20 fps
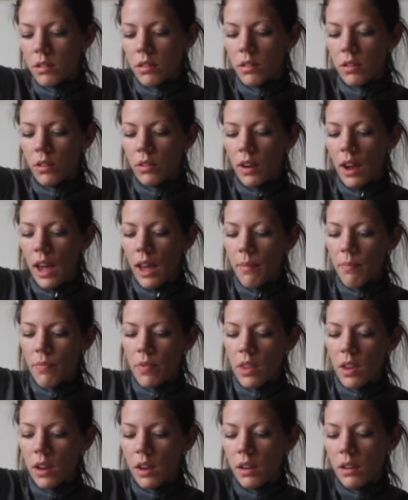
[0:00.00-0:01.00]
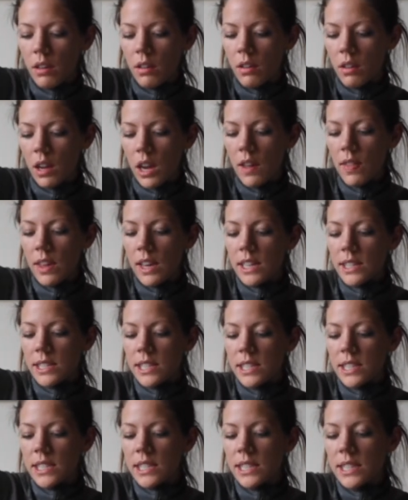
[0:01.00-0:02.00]
All right, and the
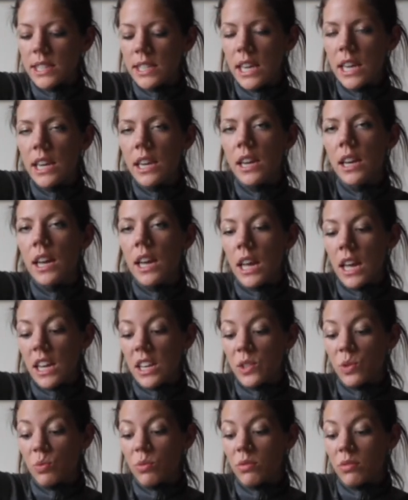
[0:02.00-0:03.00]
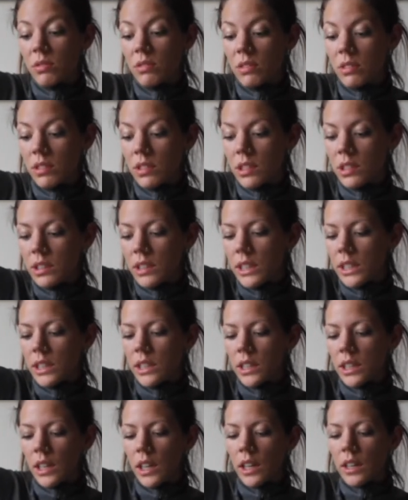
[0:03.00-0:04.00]
consistency is really
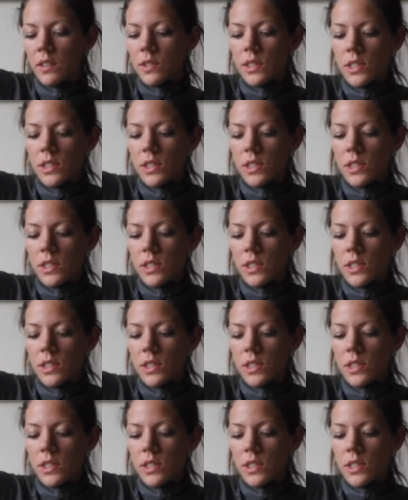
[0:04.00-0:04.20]
good.